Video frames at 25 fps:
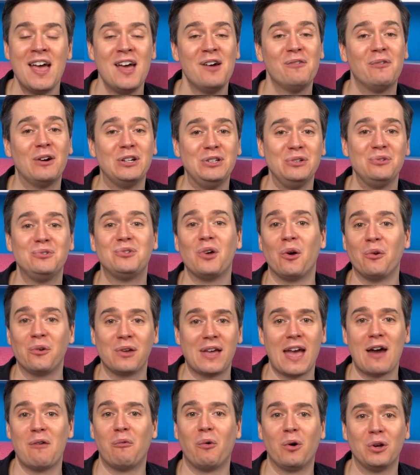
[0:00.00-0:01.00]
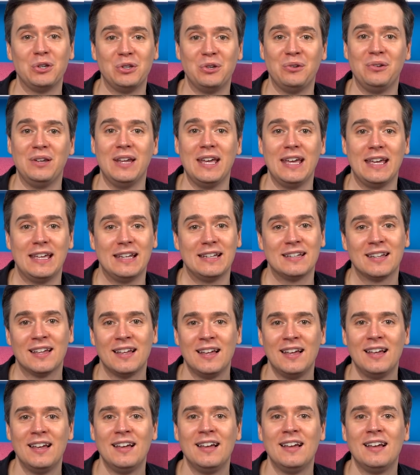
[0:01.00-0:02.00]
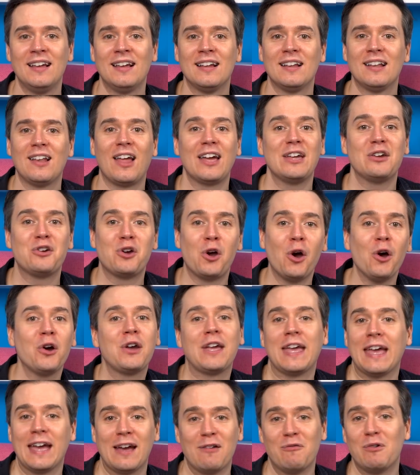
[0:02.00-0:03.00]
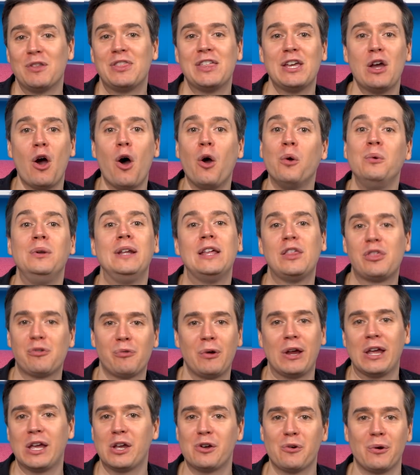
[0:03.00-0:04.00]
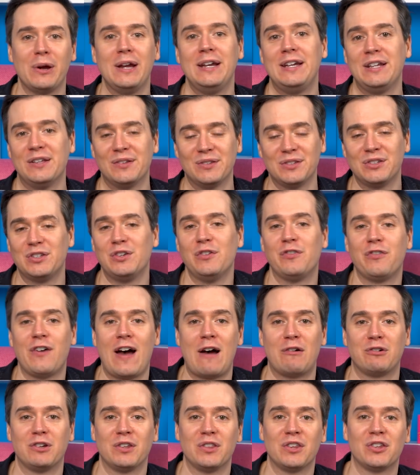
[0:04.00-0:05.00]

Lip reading: when you don't get what you need. Like cooking with the only 3 ingredients you found at the